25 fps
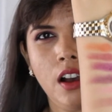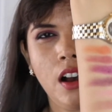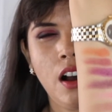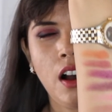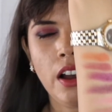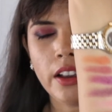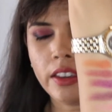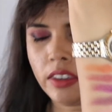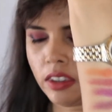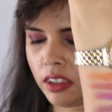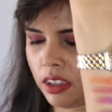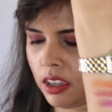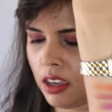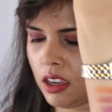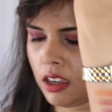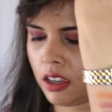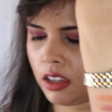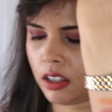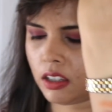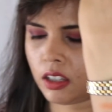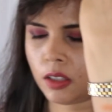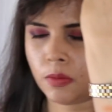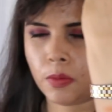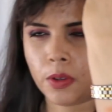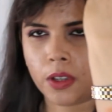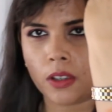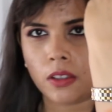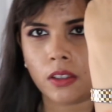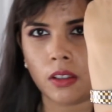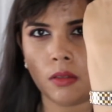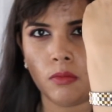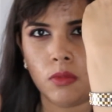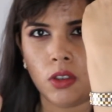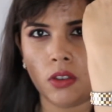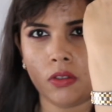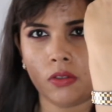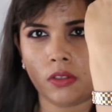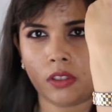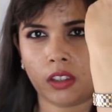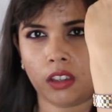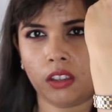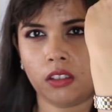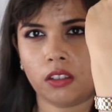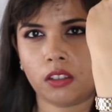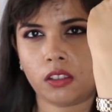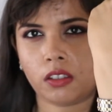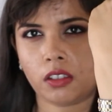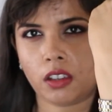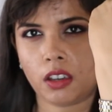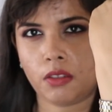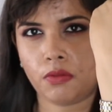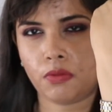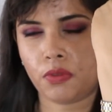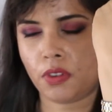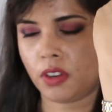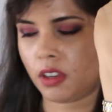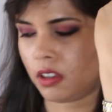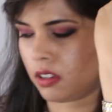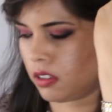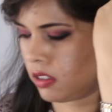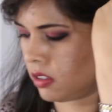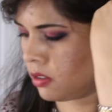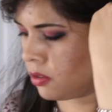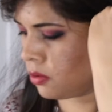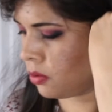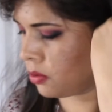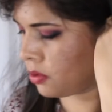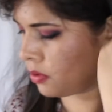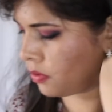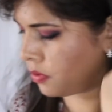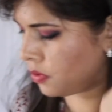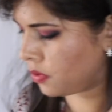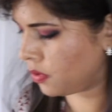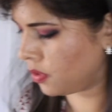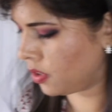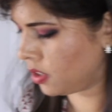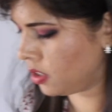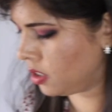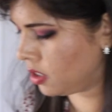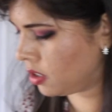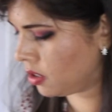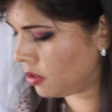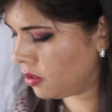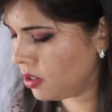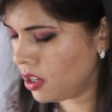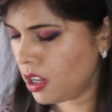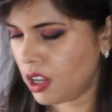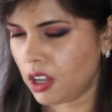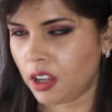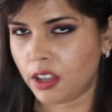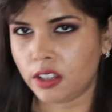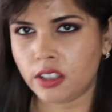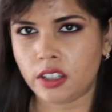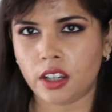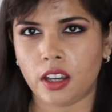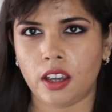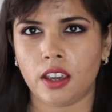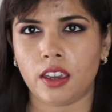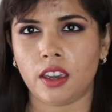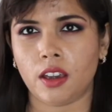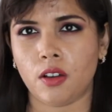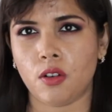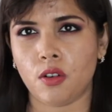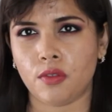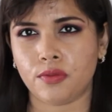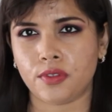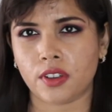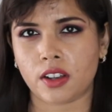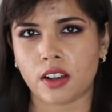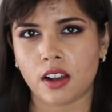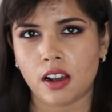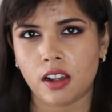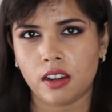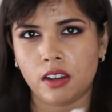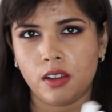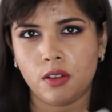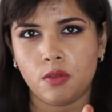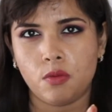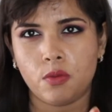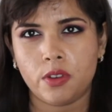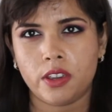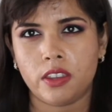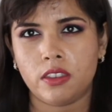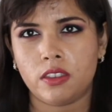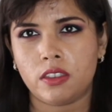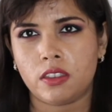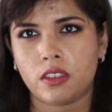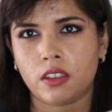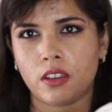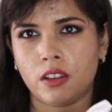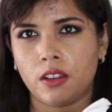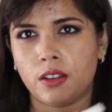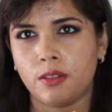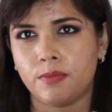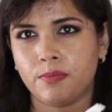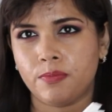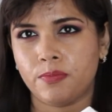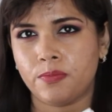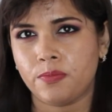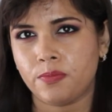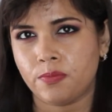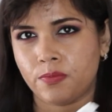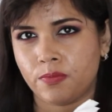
I think it is because I'm using the same fingers and sort of, you know, taking off the color with uh,